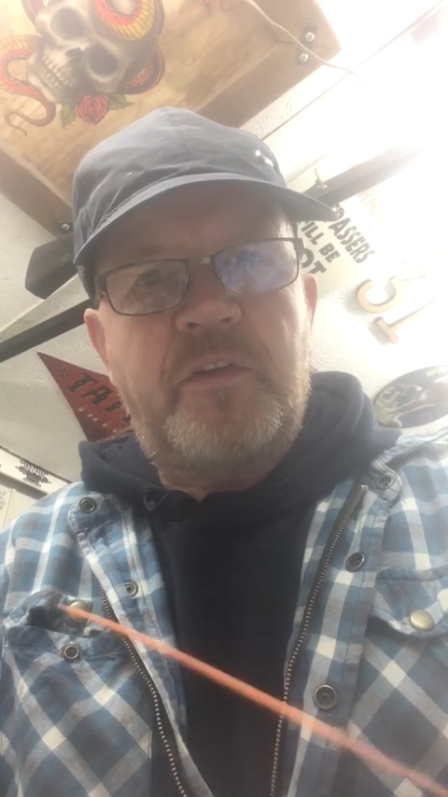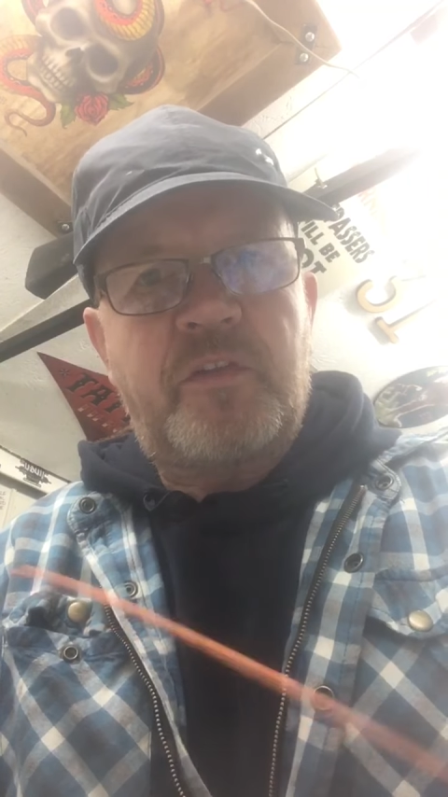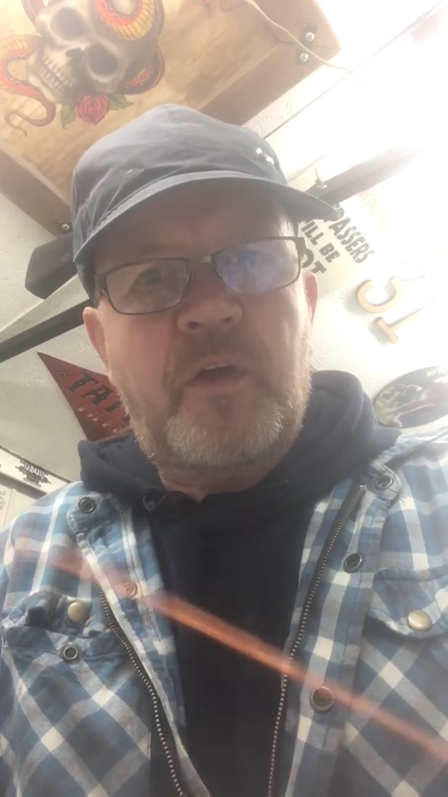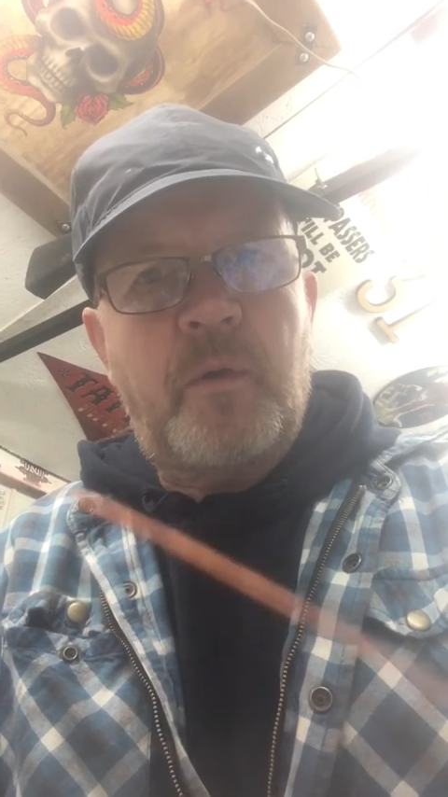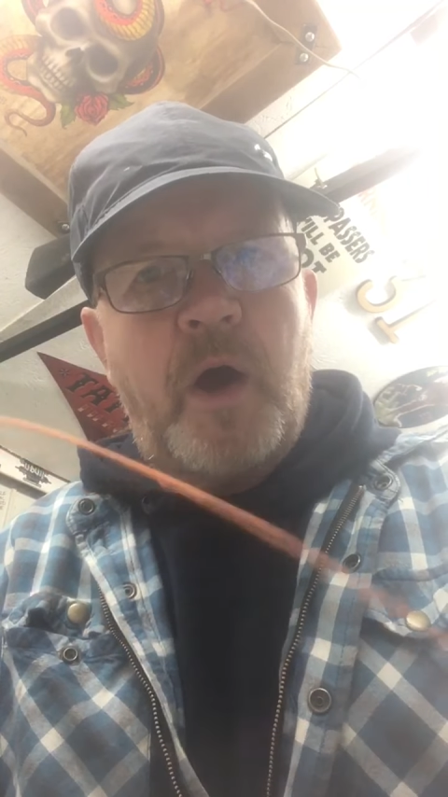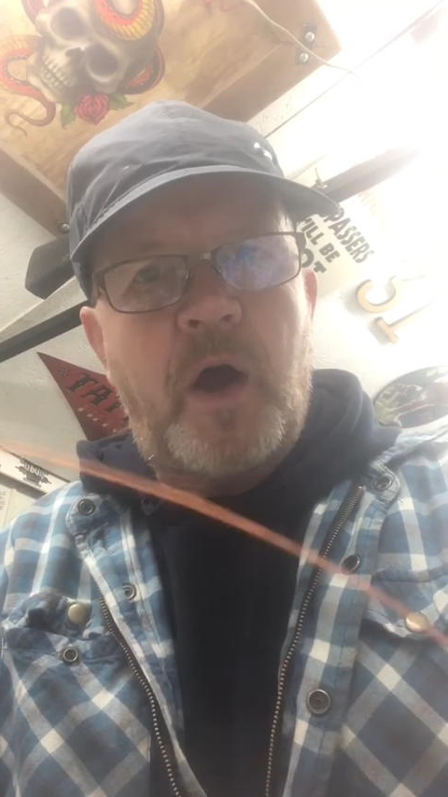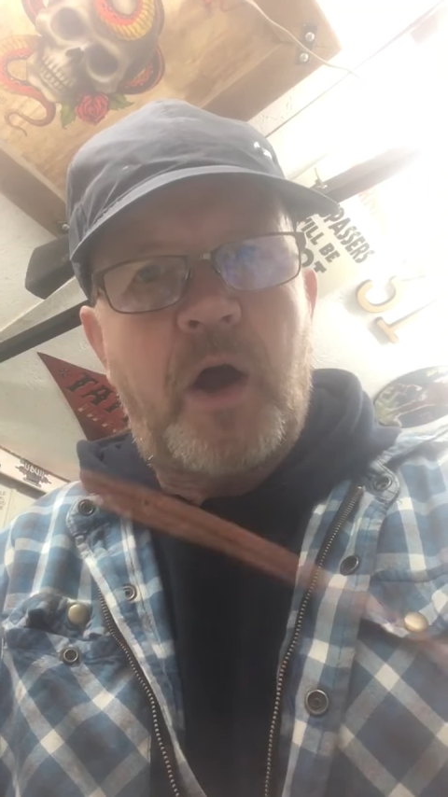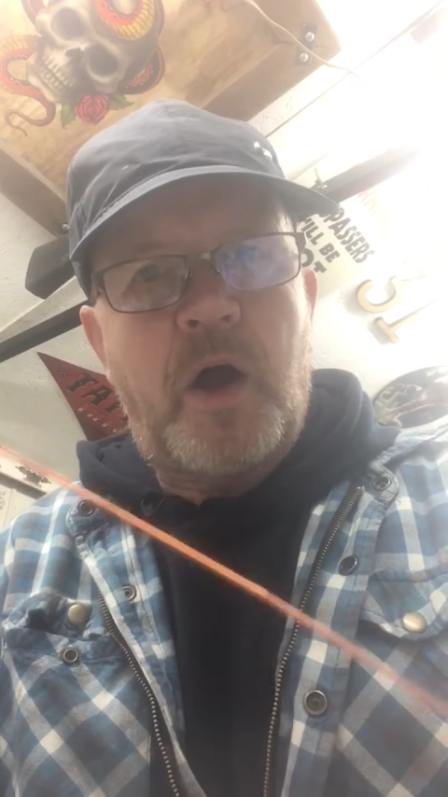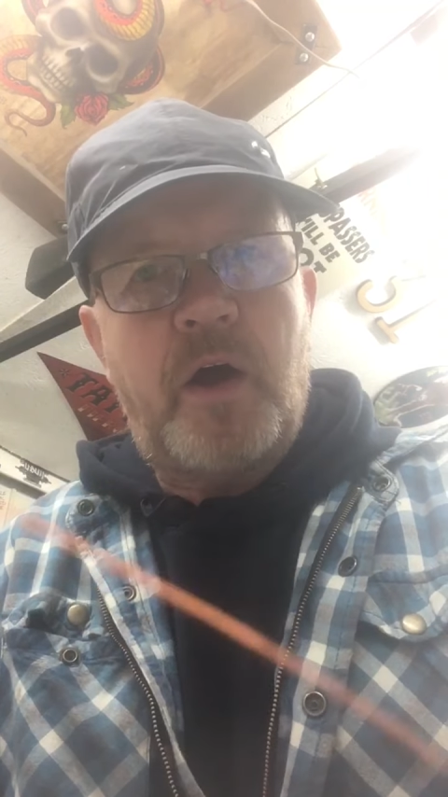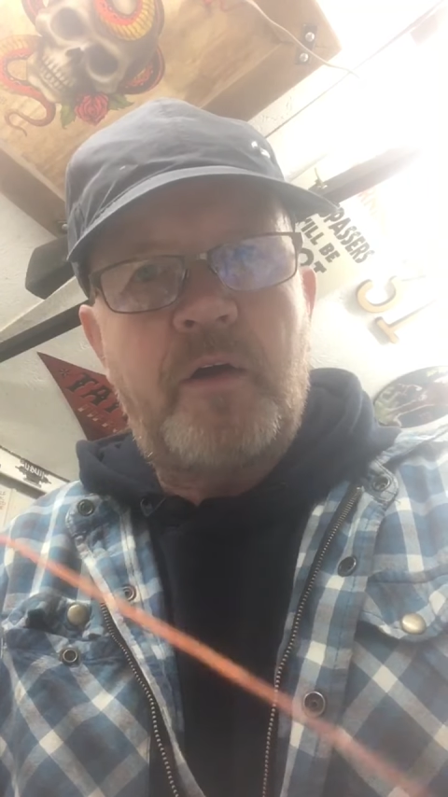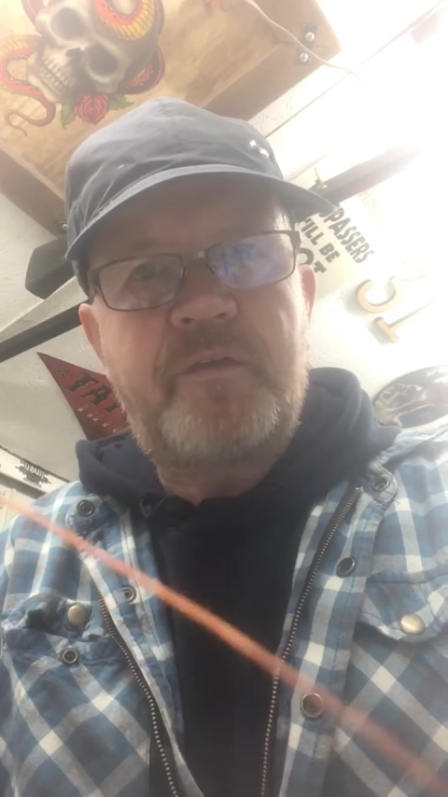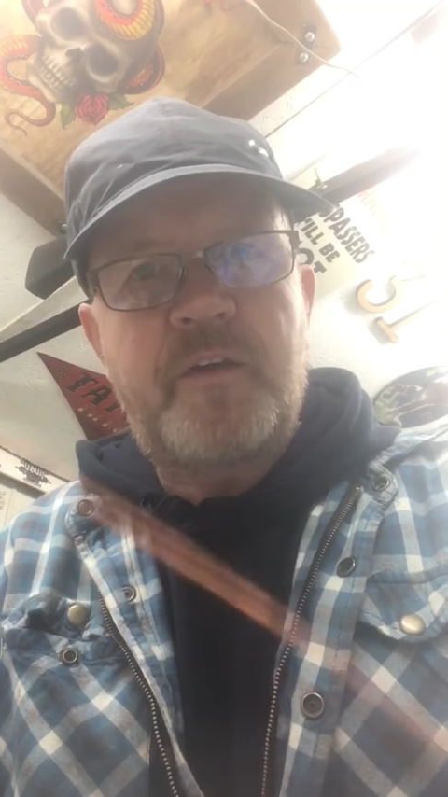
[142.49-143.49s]
so
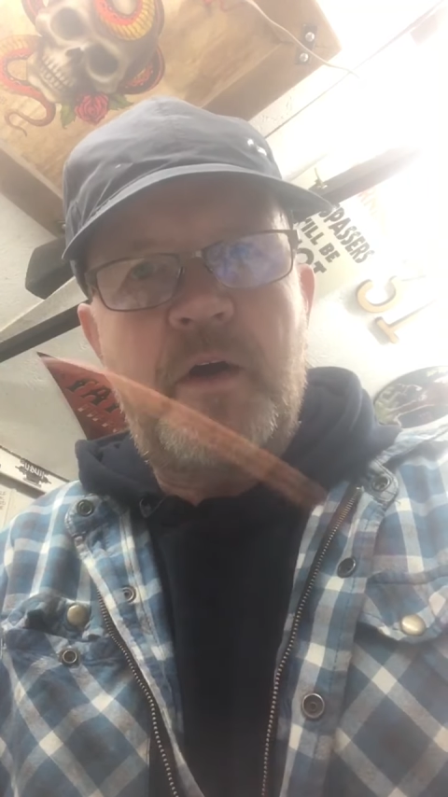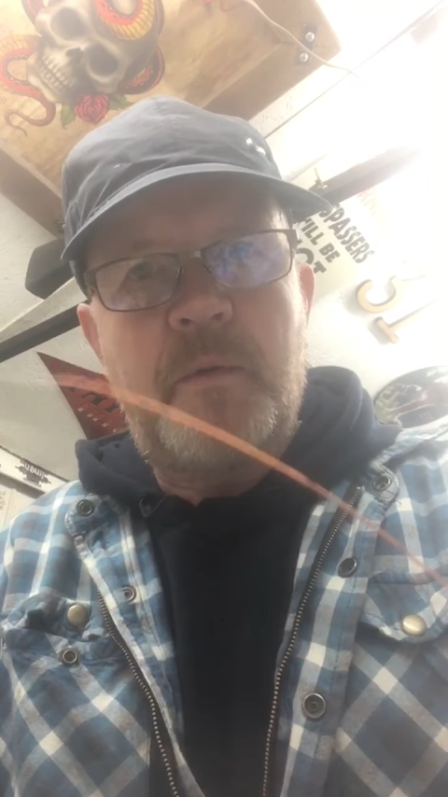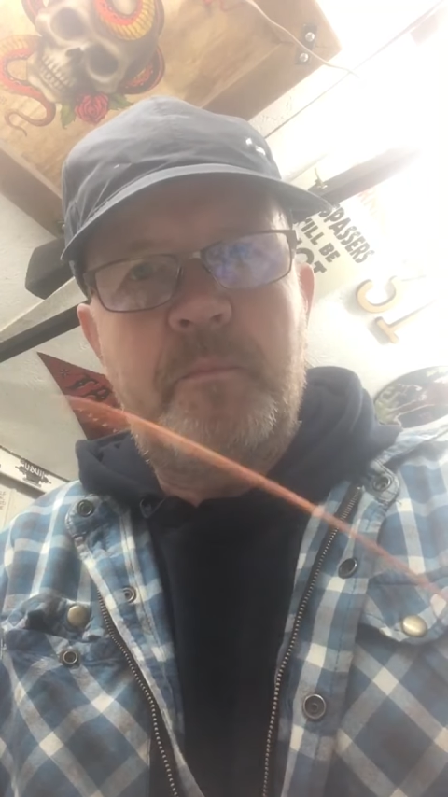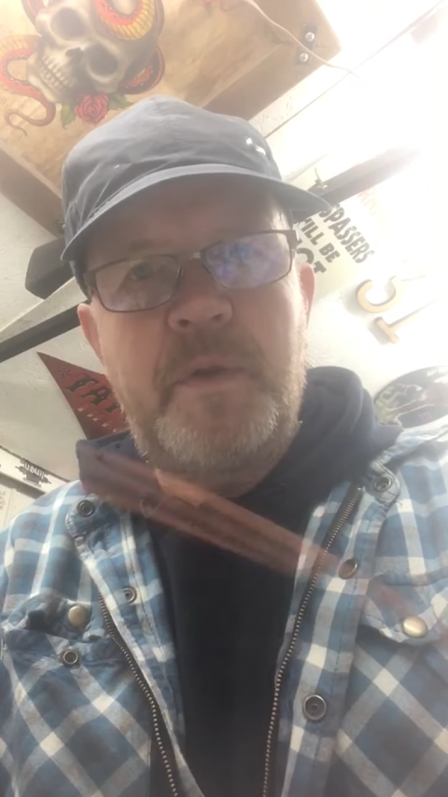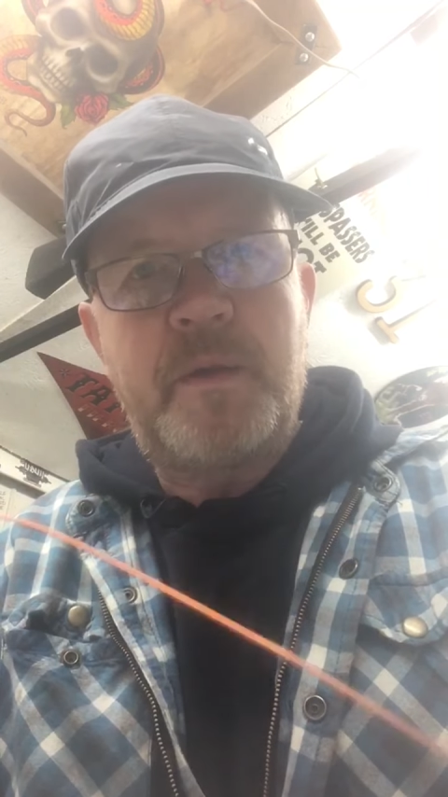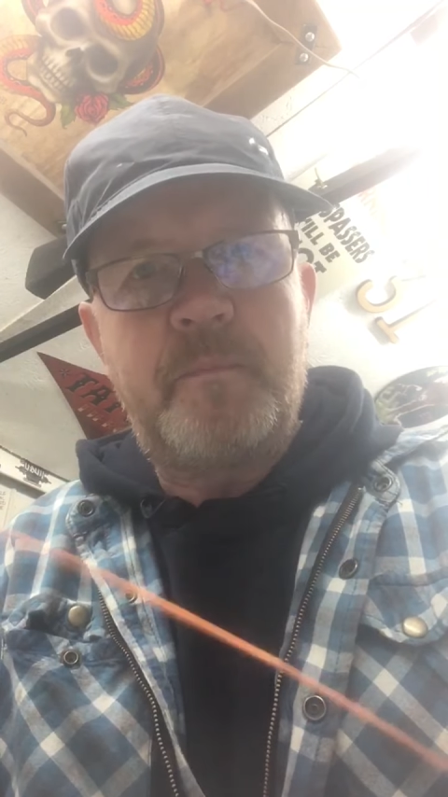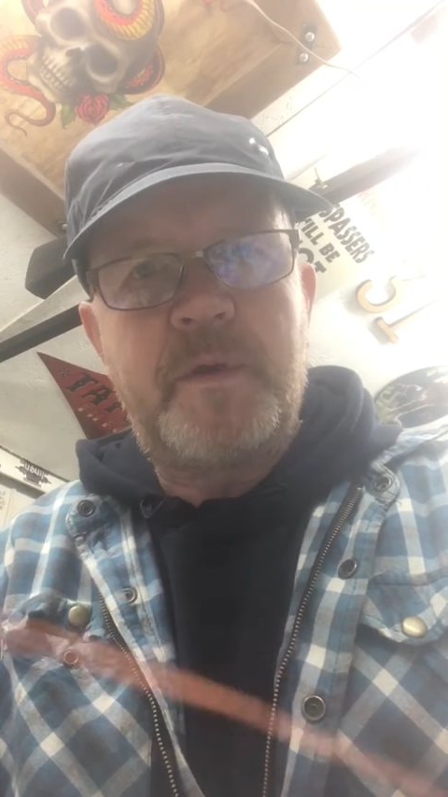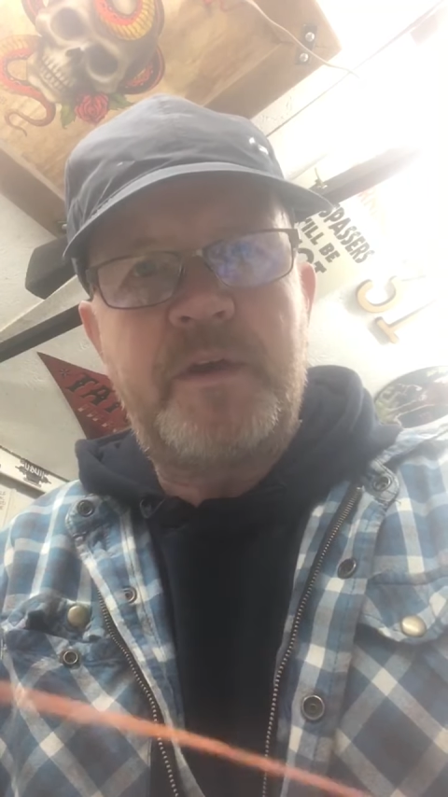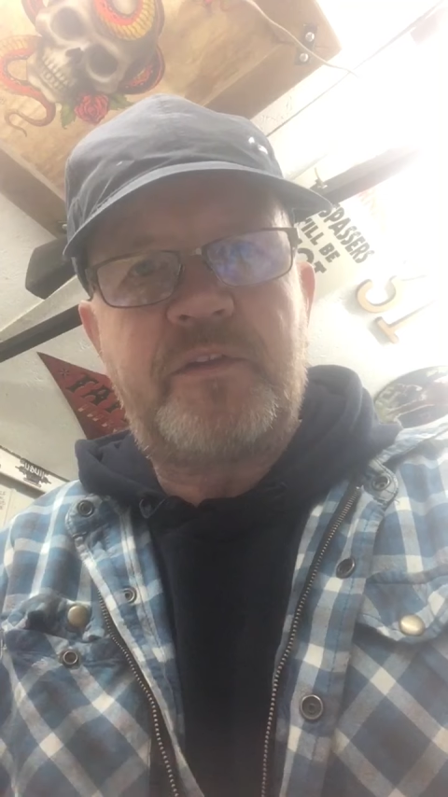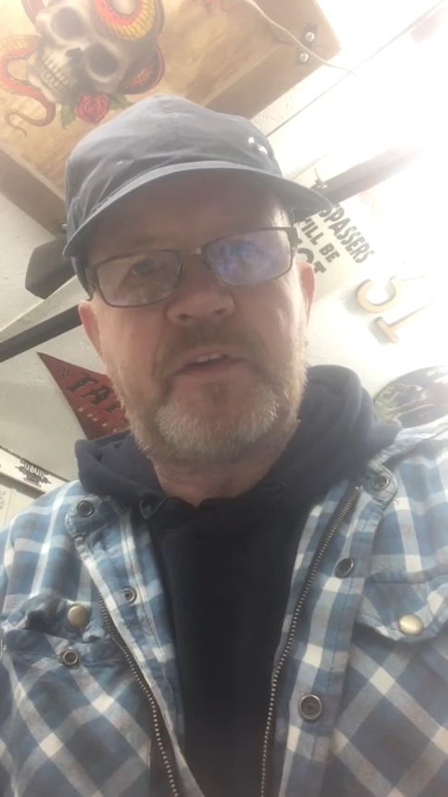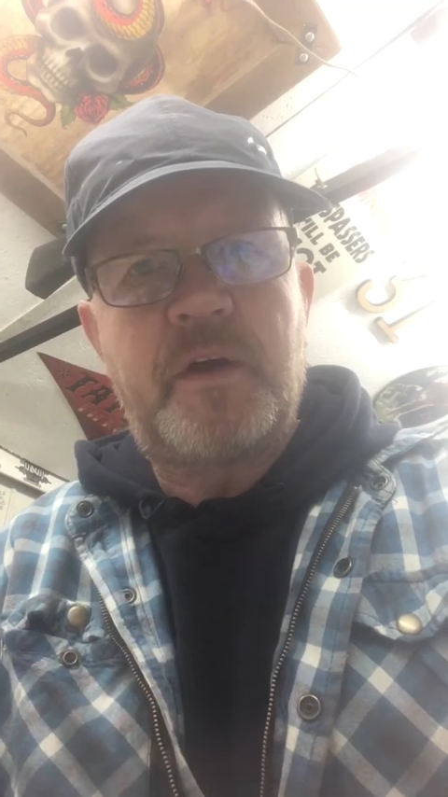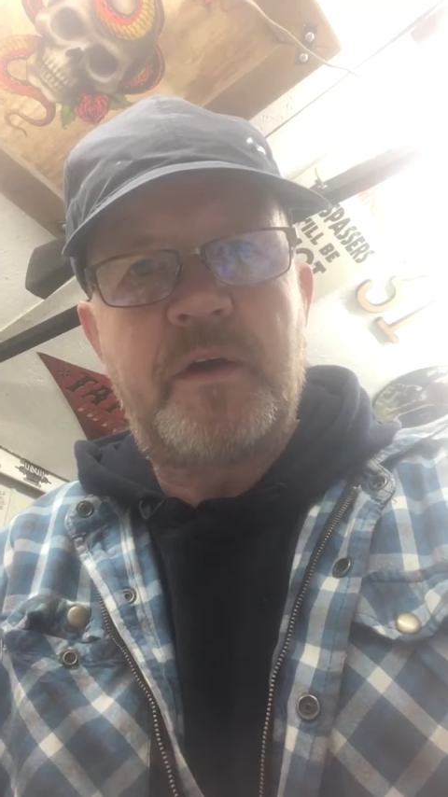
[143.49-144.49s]
half a
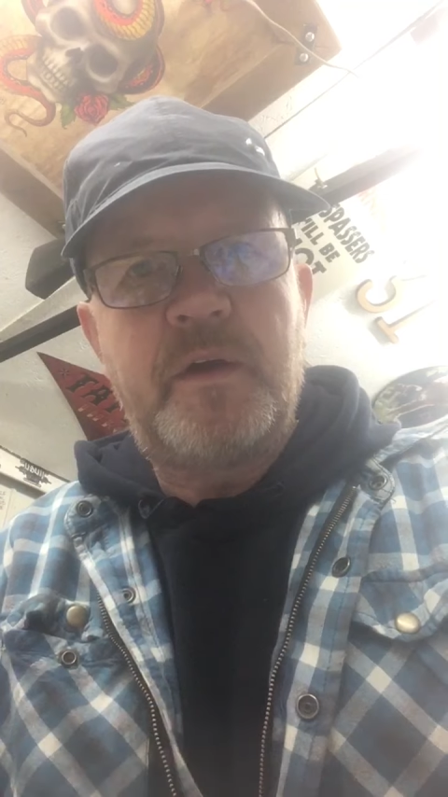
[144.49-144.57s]
millimeter